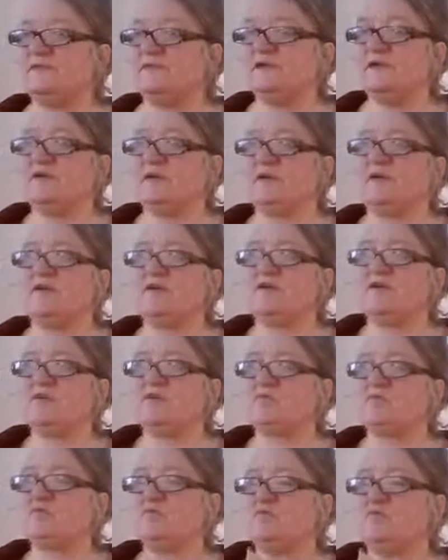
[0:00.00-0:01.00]
And what is
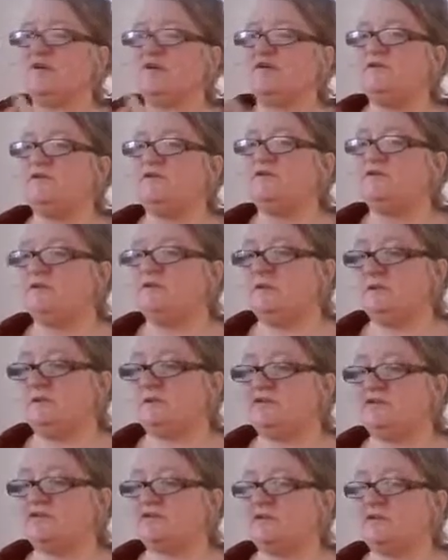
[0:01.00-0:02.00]
wonderful about
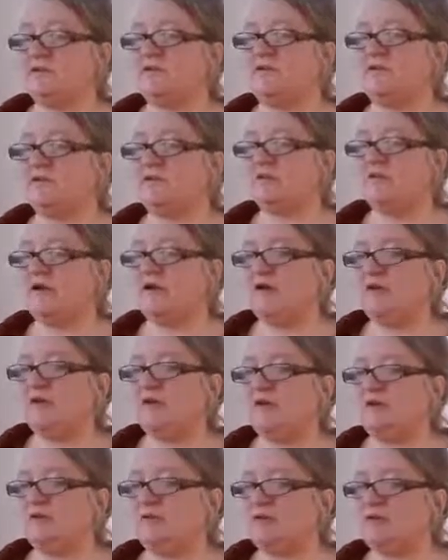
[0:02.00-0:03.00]
studying with Bonnie
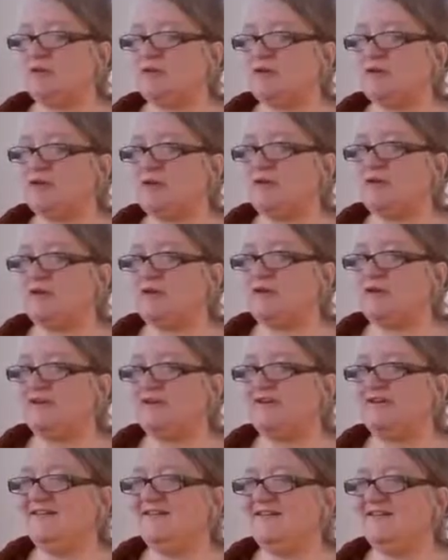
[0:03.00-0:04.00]
Bainbridge Cohen
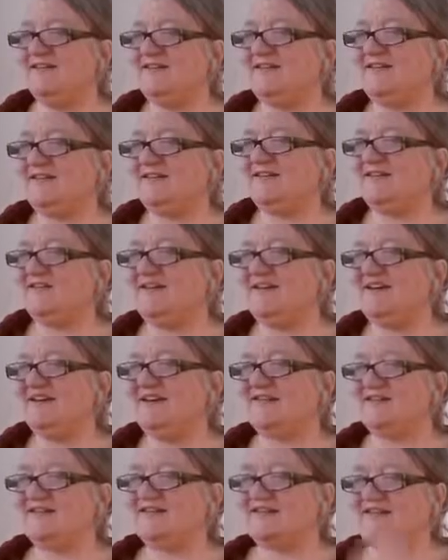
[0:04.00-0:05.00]

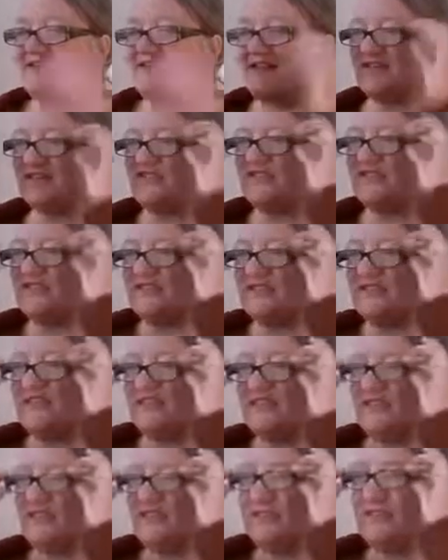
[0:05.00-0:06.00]
was that
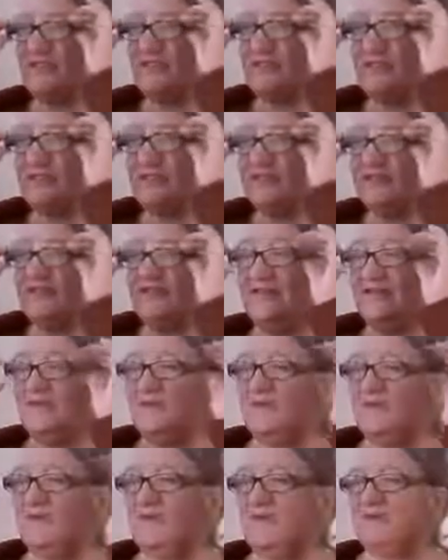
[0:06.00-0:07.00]
she
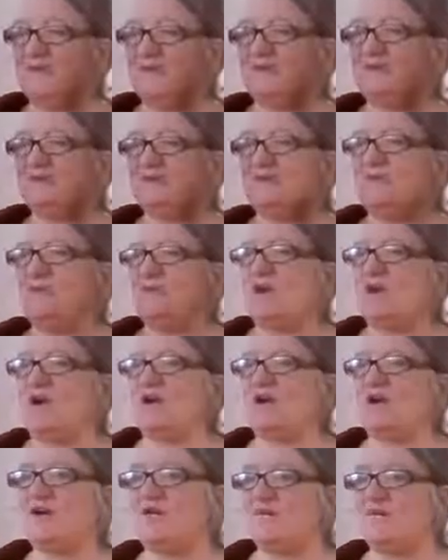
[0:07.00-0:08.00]
would
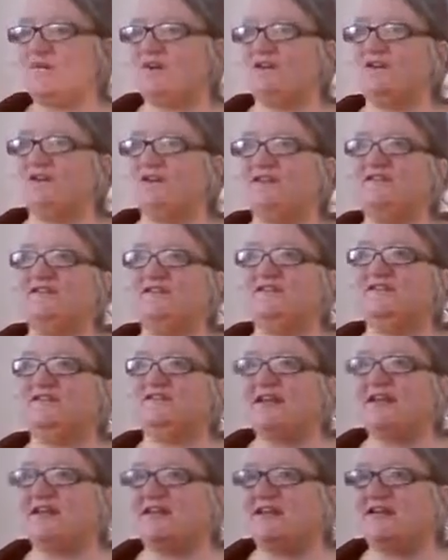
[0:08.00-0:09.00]
work with the
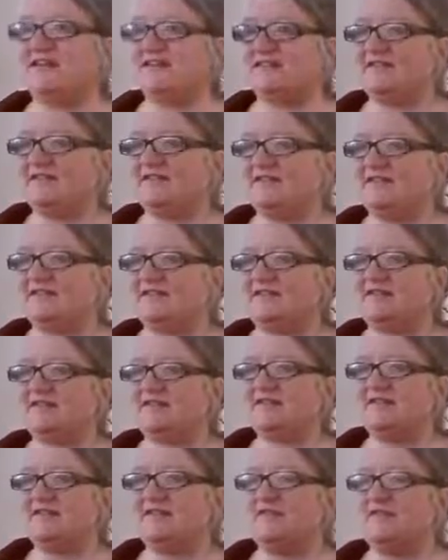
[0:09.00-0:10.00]
glands
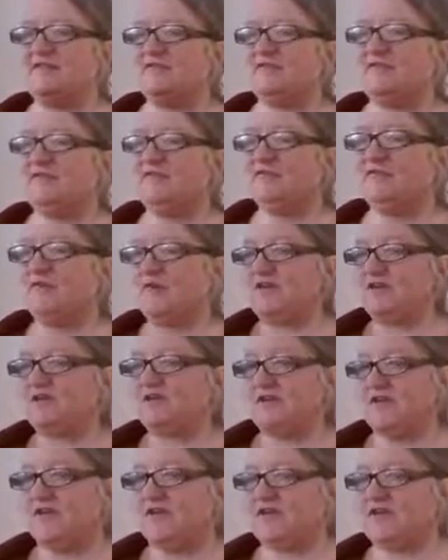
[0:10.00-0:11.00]
before
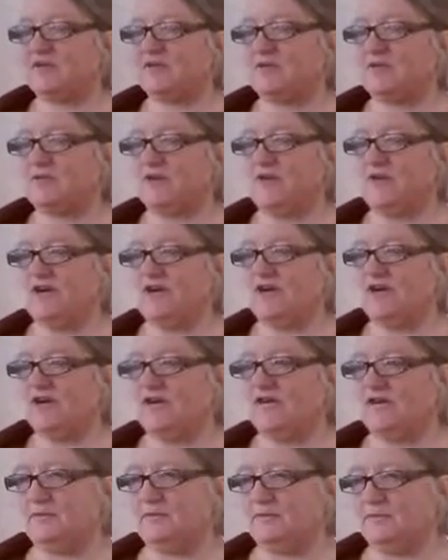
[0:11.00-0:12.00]
science would call
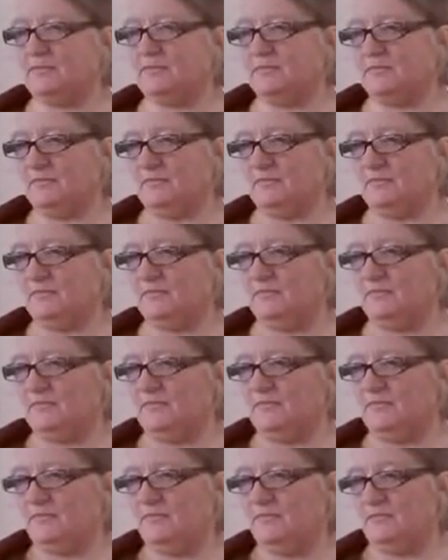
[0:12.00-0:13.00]
them,
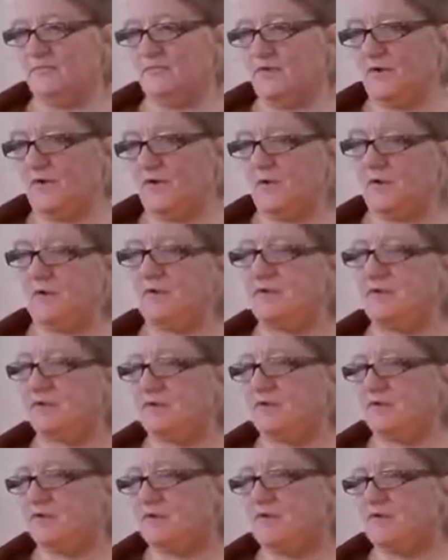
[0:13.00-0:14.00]
or
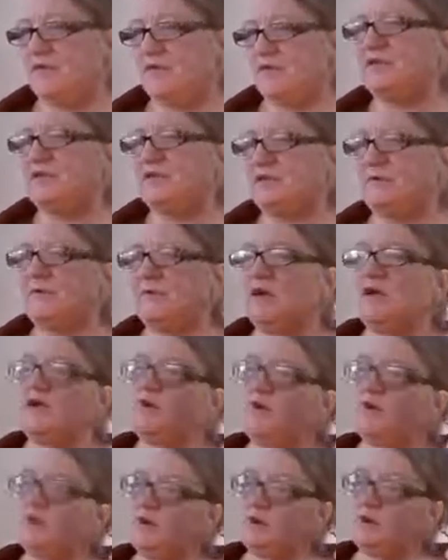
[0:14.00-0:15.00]
give them
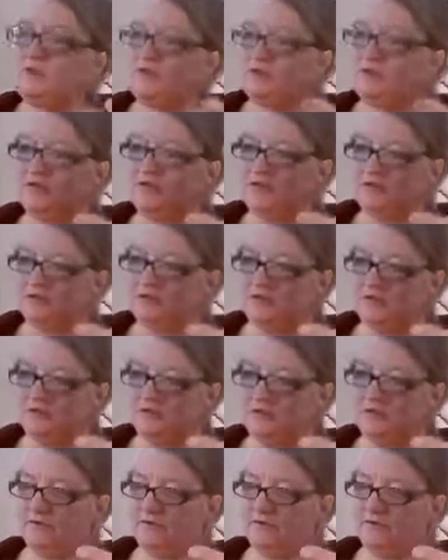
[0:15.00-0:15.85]
a real